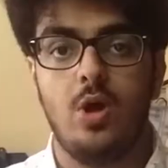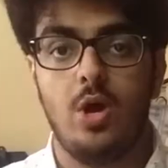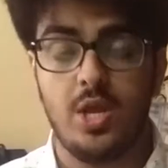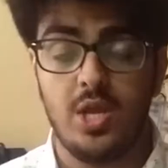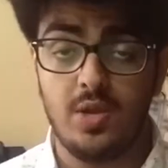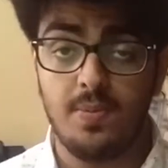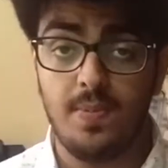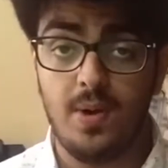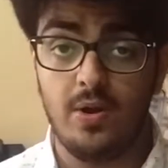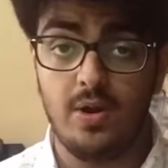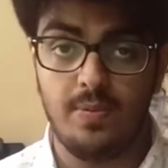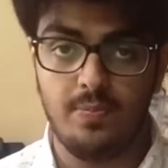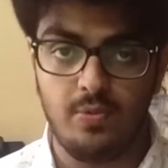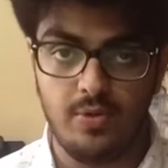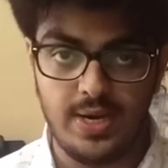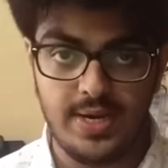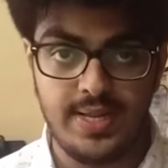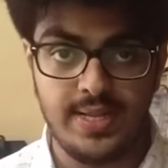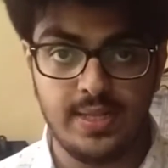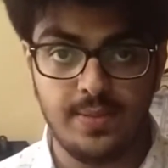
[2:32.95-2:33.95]
Talking about
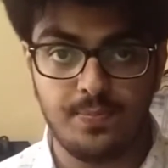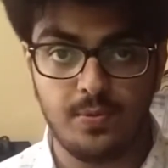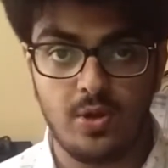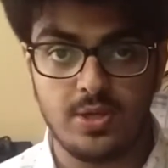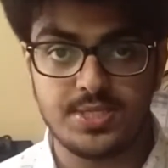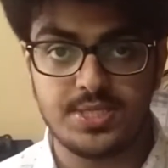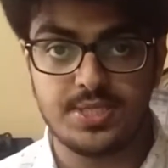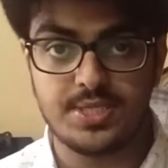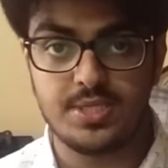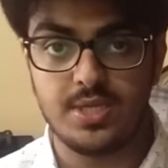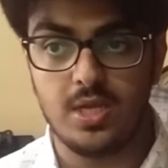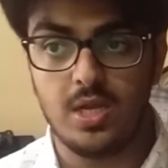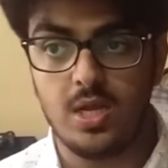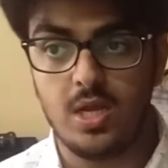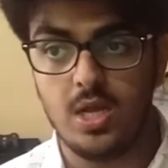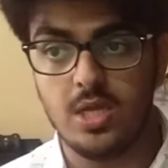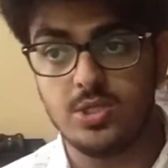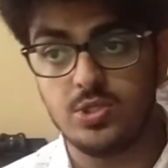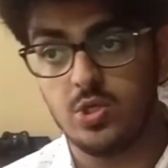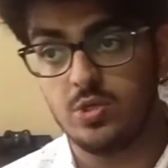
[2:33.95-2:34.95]
upgrading the
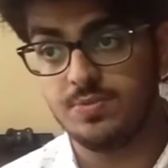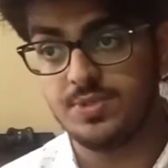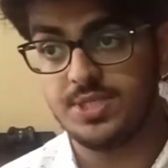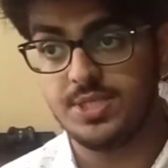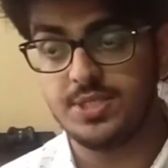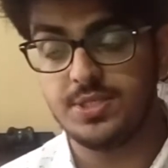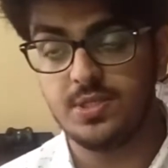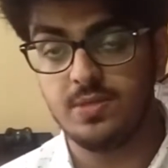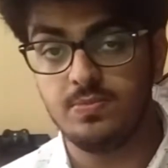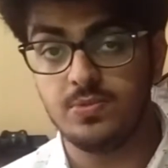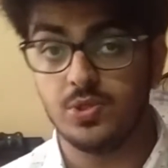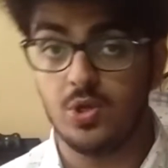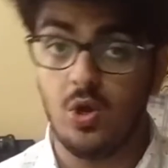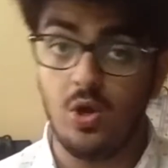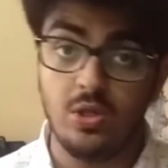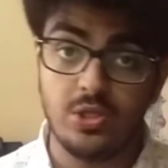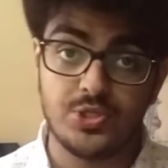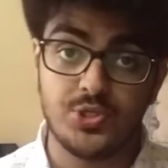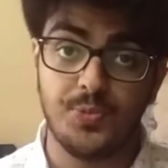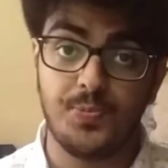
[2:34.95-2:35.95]
processor, Azom Systems
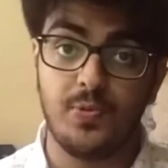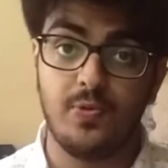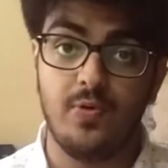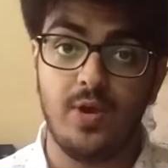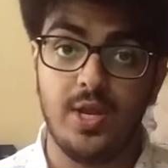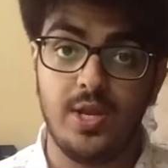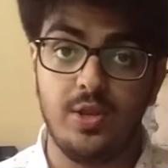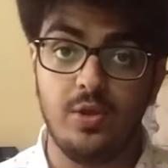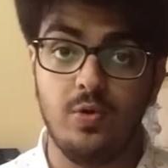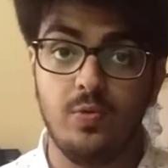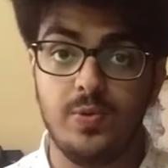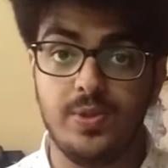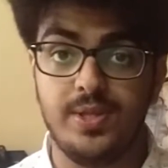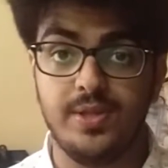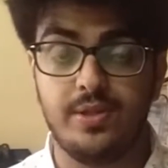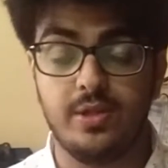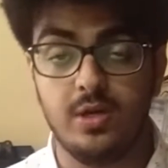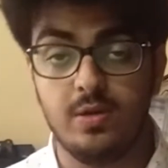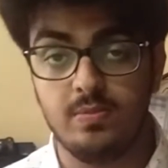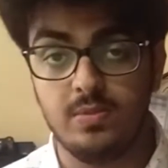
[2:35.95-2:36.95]
also provide you with
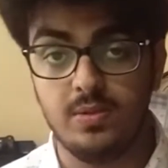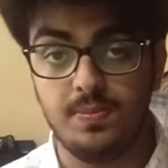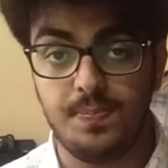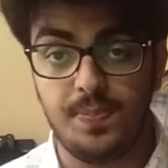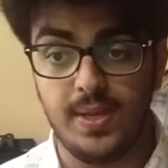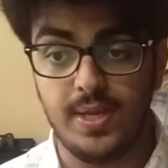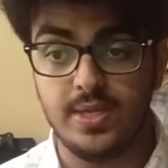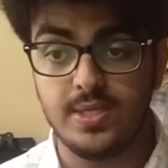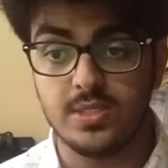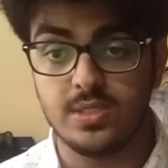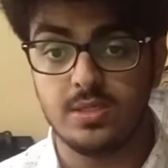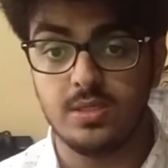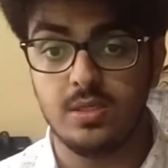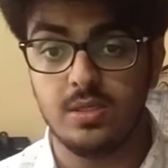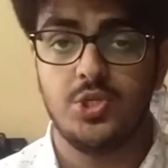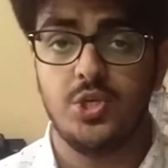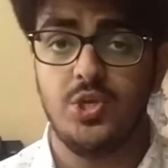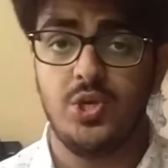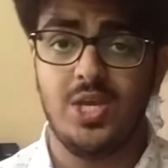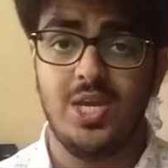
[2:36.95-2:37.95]
the thermal paste,
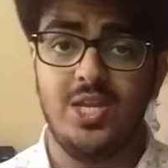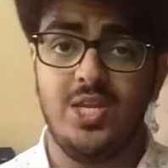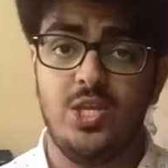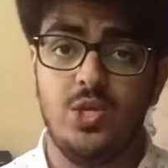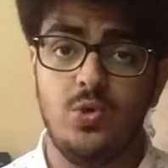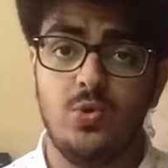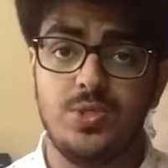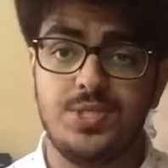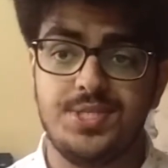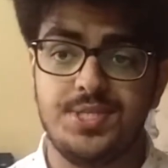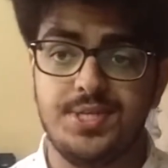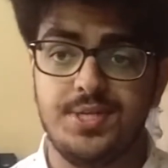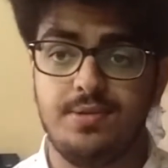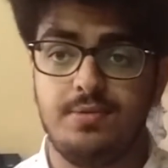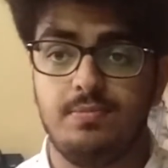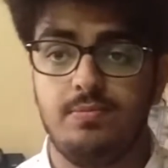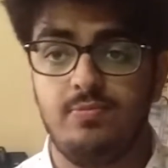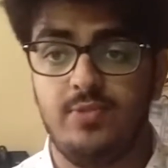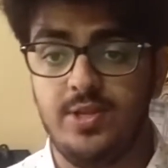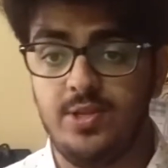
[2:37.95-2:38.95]
so you can use it
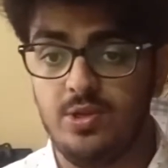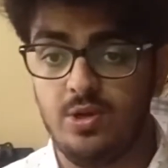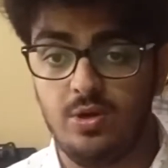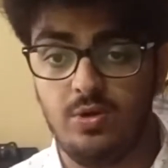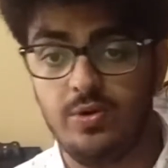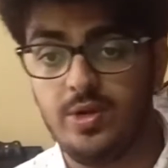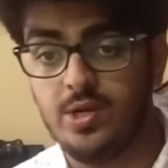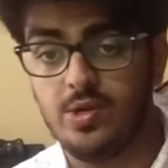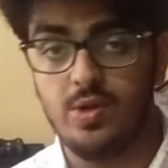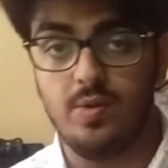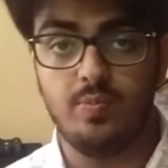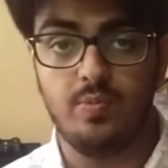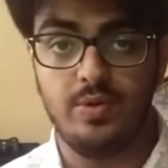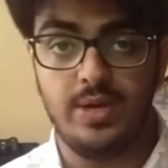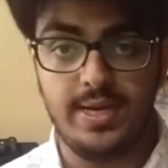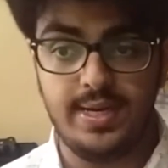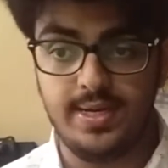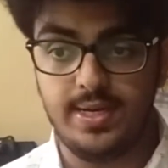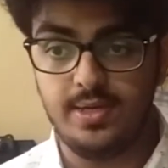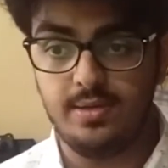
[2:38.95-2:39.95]
when you're going to
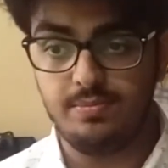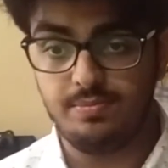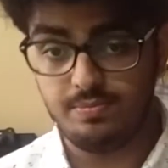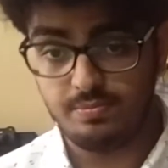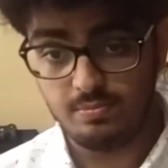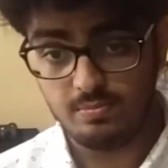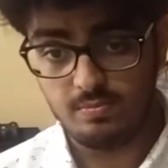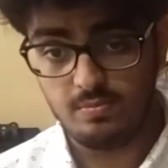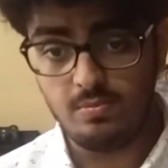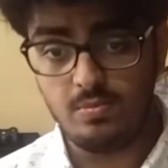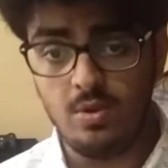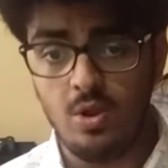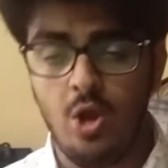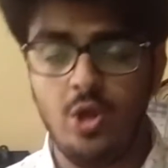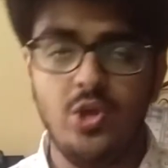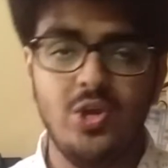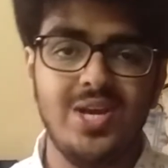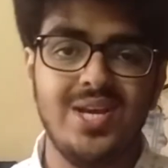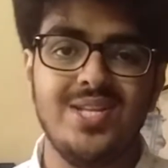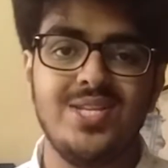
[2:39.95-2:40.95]
upgrade it,
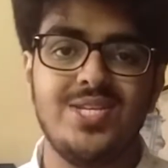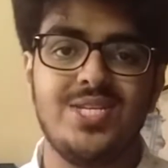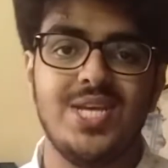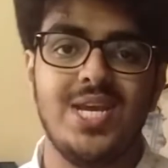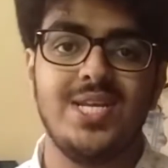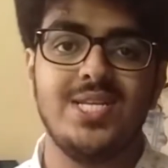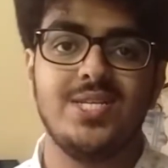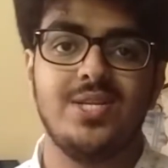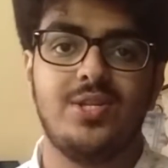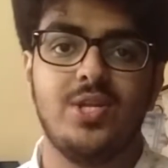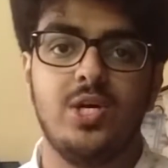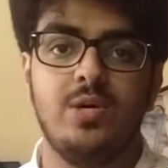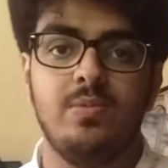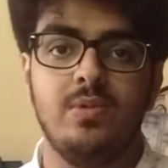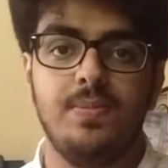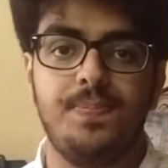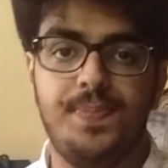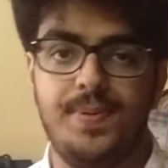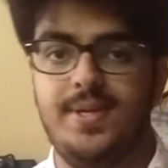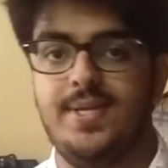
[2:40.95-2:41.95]
or you can change the
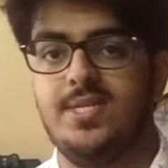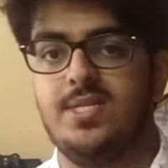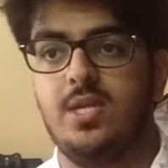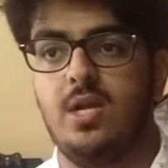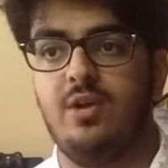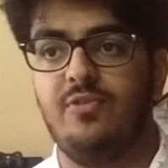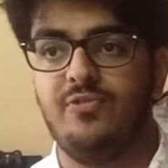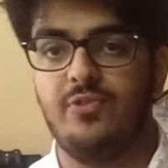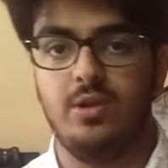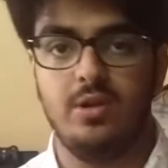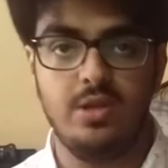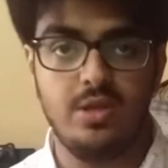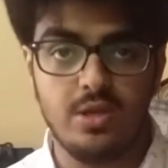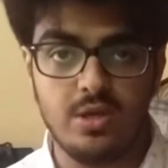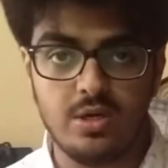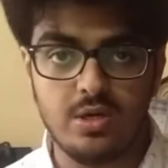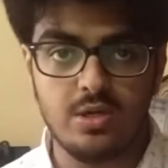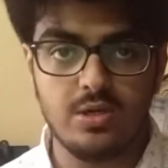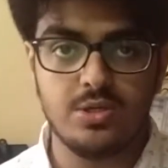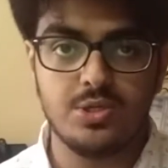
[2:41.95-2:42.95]
thermal paste after a
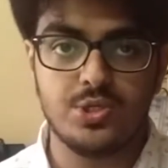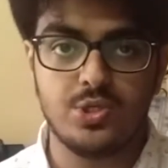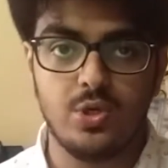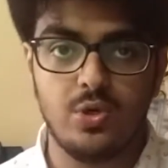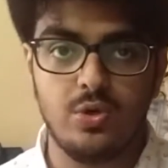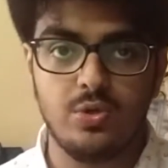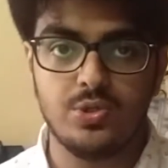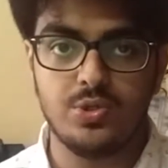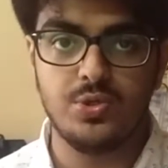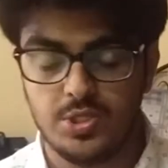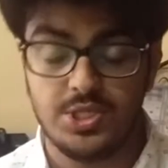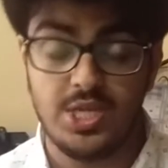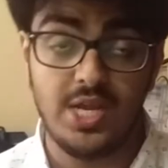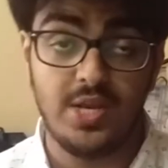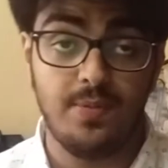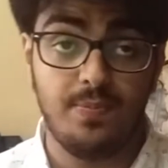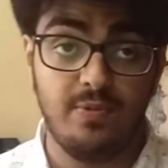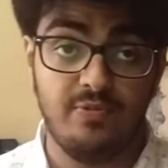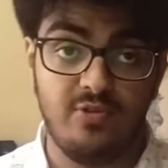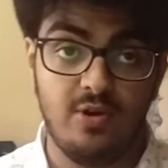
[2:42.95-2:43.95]
year or so
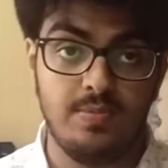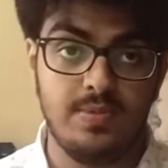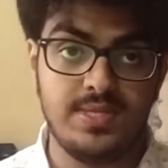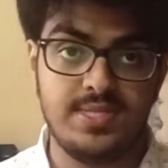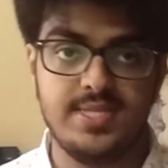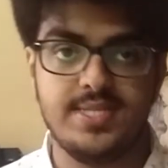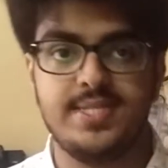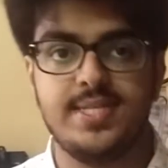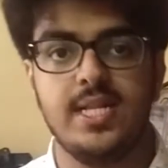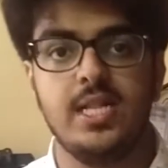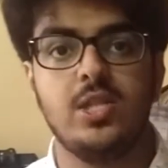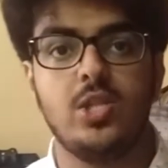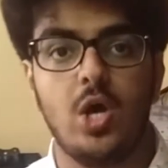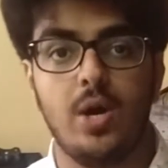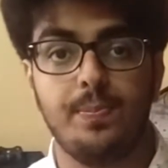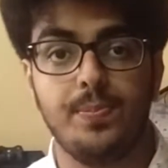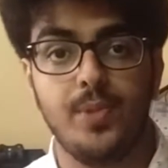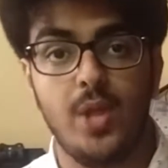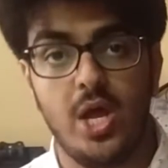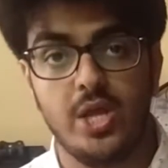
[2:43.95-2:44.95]
that your performance is still
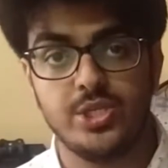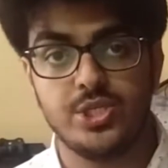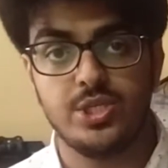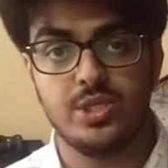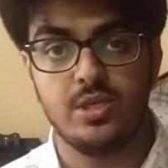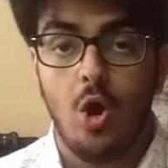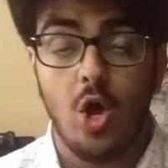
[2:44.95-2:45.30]
top notch.